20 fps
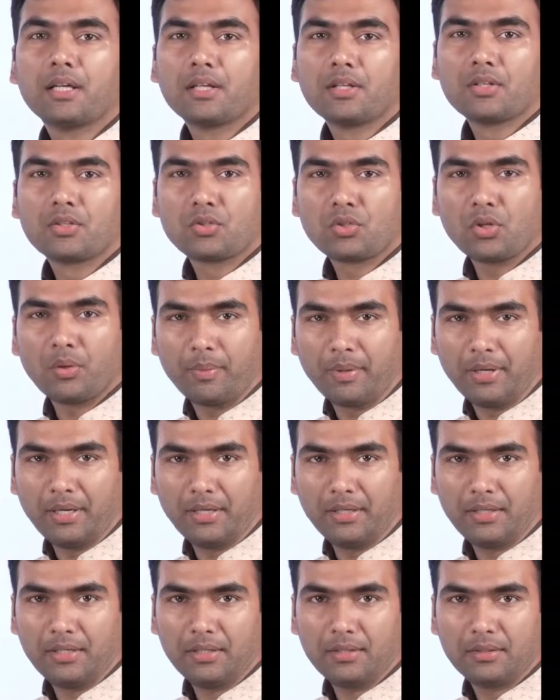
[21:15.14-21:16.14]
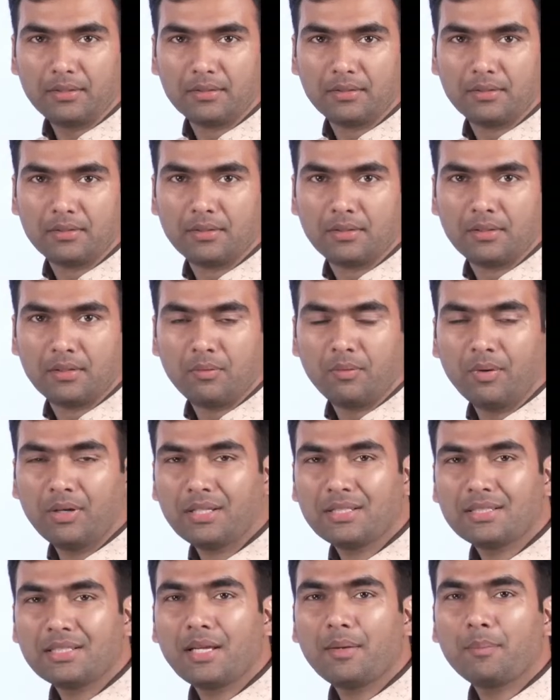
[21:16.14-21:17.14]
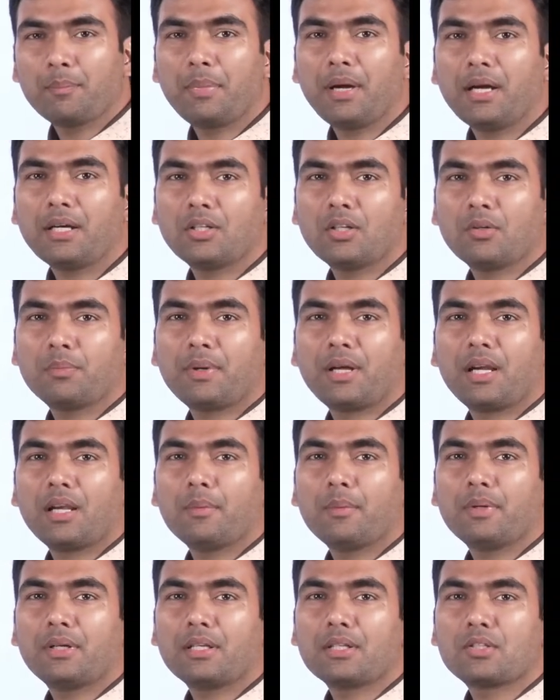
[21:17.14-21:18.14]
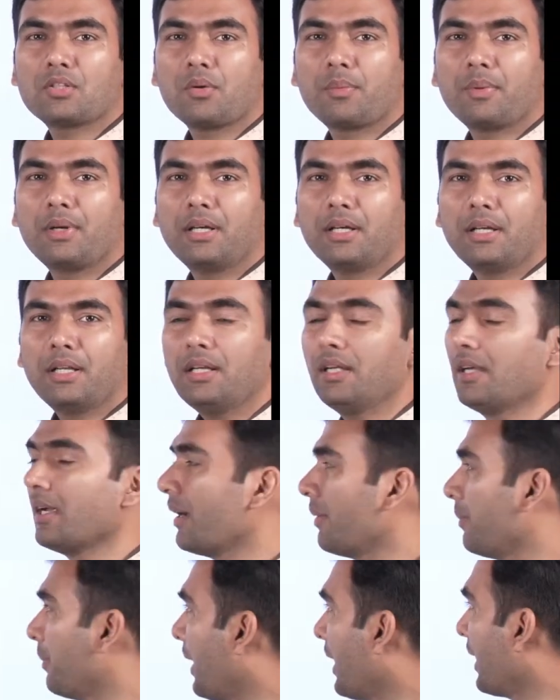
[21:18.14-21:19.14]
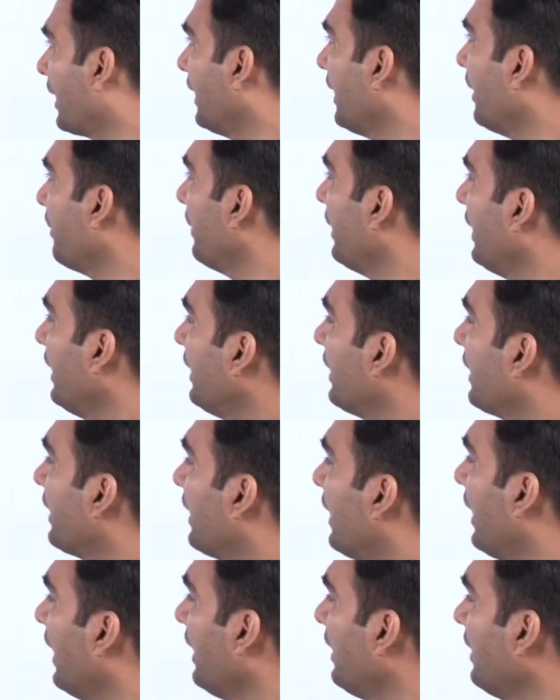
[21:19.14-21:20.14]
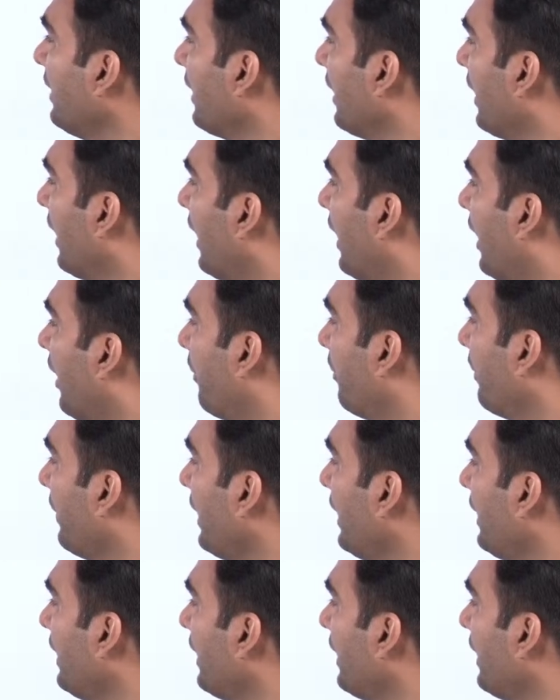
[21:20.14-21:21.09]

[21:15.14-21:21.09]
sovereignty. What is the impact of parliamentary sovereignty? Parliament can amend